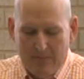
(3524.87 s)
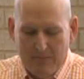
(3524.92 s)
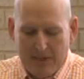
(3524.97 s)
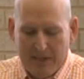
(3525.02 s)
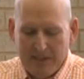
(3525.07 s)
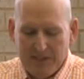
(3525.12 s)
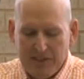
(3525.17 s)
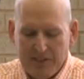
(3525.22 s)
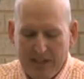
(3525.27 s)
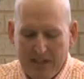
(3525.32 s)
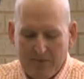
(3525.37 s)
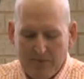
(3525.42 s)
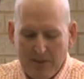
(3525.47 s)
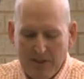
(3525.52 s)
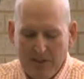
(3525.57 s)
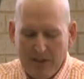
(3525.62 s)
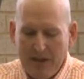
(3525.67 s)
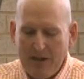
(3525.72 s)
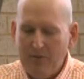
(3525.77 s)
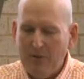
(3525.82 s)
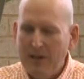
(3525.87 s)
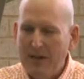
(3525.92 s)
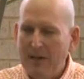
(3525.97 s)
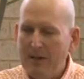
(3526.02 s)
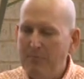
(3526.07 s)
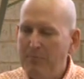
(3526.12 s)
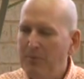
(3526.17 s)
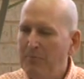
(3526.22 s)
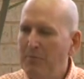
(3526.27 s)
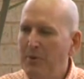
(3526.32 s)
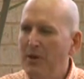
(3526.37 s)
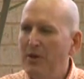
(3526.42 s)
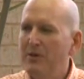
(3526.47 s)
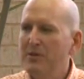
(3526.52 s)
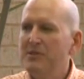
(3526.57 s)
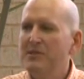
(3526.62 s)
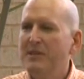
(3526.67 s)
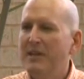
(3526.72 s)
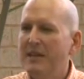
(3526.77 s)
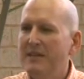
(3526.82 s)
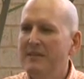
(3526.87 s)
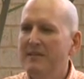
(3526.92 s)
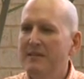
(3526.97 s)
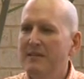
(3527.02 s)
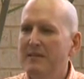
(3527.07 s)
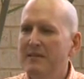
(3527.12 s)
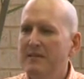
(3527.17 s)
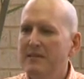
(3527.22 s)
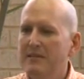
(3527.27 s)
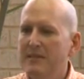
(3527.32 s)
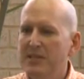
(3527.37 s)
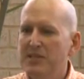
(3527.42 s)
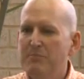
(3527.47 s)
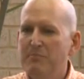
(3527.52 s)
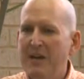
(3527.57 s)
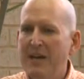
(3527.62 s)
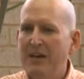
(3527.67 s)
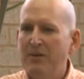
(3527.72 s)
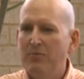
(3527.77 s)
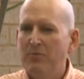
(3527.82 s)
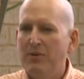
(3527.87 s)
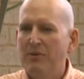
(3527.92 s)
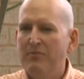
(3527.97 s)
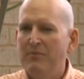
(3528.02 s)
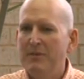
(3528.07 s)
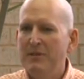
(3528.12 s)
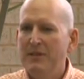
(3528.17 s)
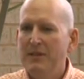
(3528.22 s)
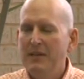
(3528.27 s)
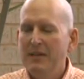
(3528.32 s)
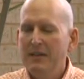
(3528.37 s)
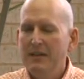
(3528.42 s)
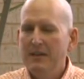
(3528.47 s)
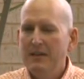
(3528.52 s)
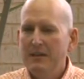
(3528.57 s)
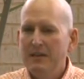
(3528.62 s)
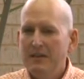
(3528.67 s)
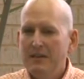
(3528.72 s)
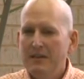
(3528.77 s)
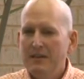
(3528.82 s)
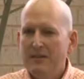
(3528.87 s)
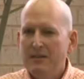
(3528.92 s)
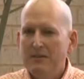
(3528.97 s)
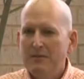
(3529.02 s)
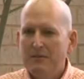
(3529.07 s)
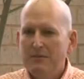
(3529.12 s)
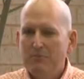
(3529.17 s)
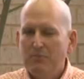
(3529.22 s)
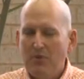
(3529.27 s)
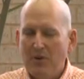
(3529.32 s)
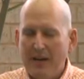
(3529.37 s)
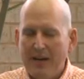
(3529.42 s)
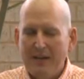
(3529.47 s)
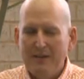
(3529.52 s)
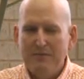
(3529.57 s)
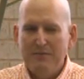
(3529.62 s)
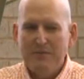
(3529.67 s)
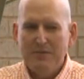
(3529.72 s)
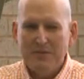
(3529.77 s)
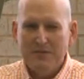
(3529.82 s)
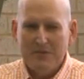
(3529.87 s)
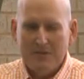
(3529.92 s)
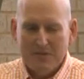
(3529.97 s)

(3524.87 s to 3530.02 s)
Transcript: But in general, I propose that these men were brave,